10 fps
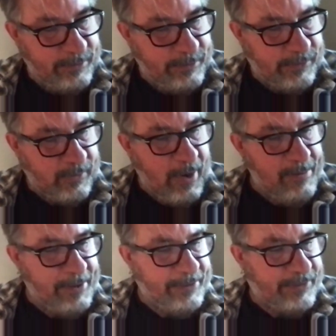
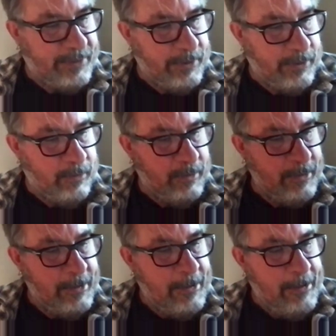describing this to you,
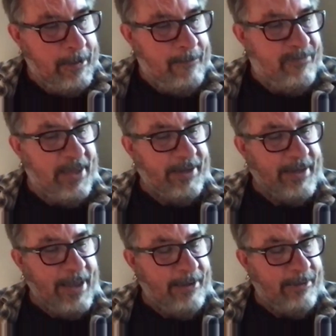that
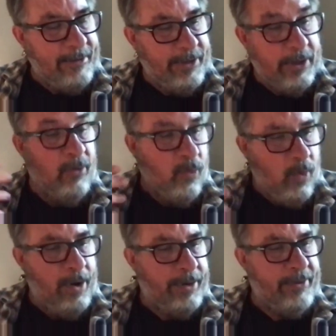again,
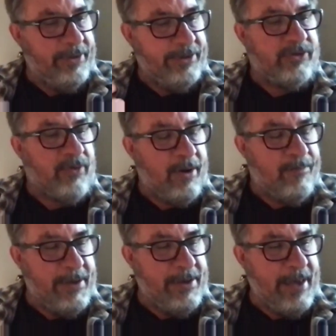one, this struck
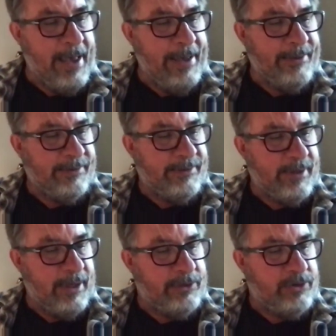me as
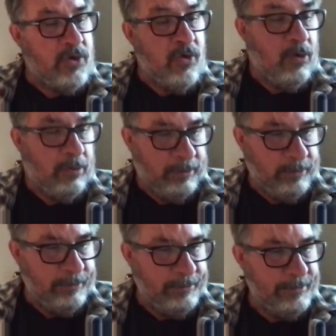a
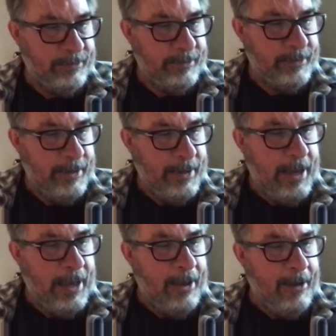tool,
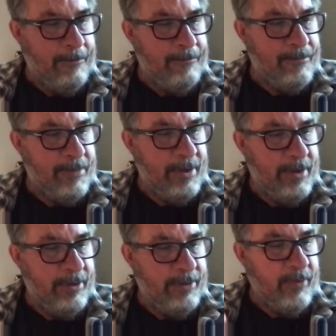
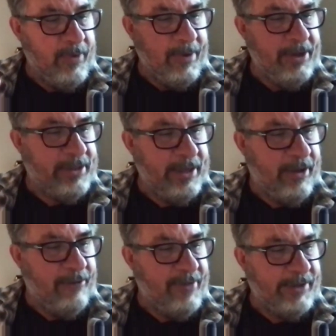that we might think
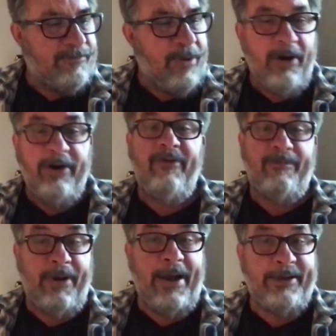of as part of a
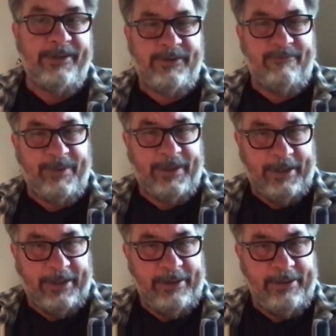practice of
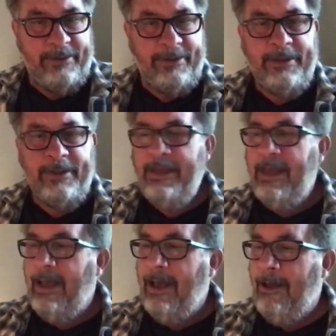beginning,
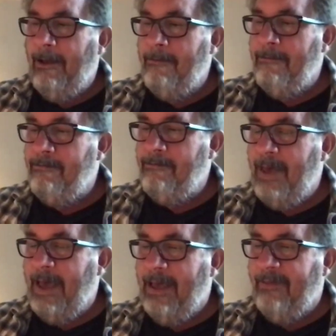and
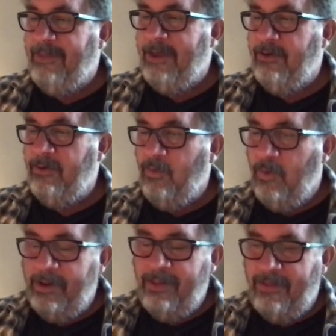that
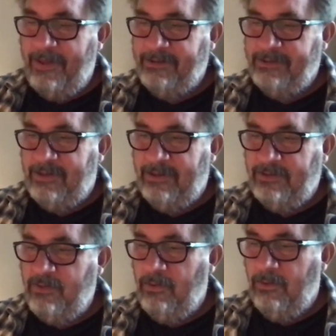one of the things the
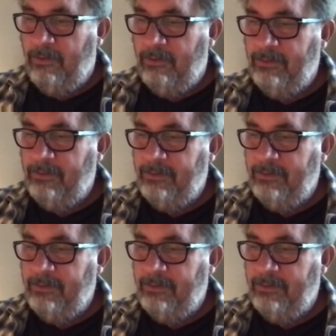tool